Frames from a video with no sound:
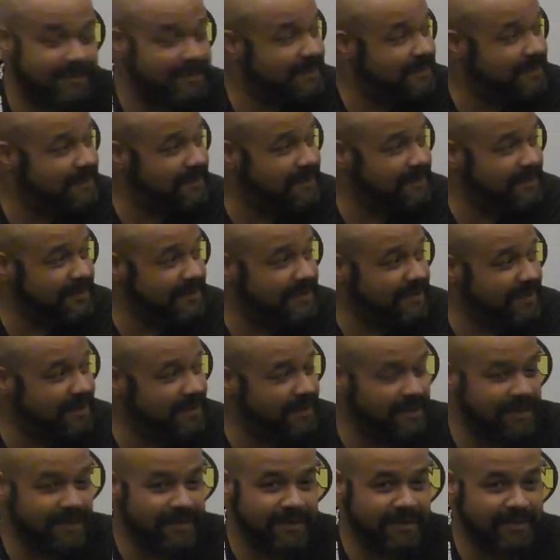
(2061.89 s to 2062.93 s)

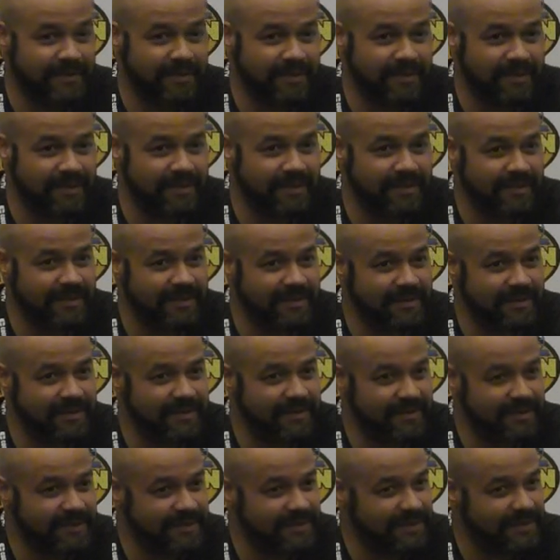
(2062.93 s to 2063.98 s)

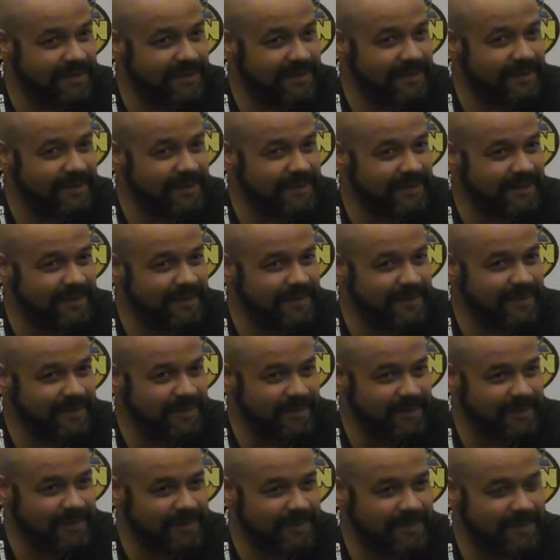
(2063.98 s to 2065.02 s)

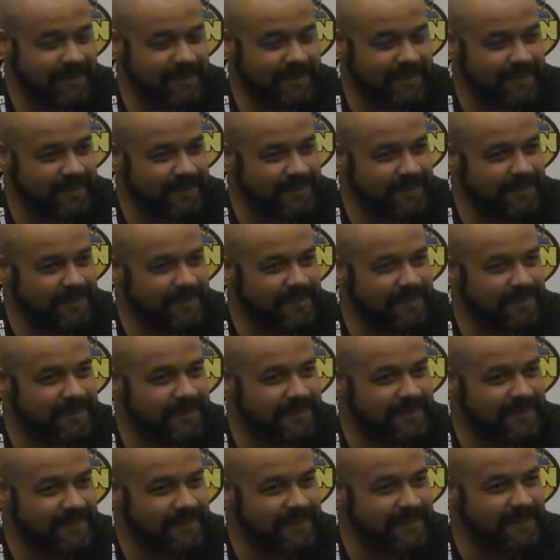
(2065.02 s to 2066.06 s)

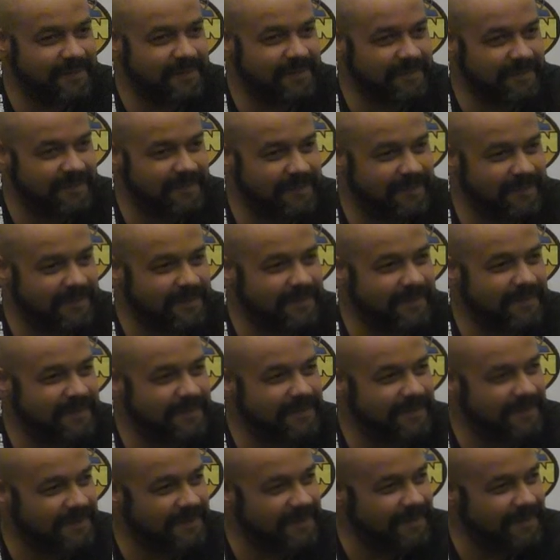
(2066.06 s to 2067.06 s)
No words are spoken by the person on screen.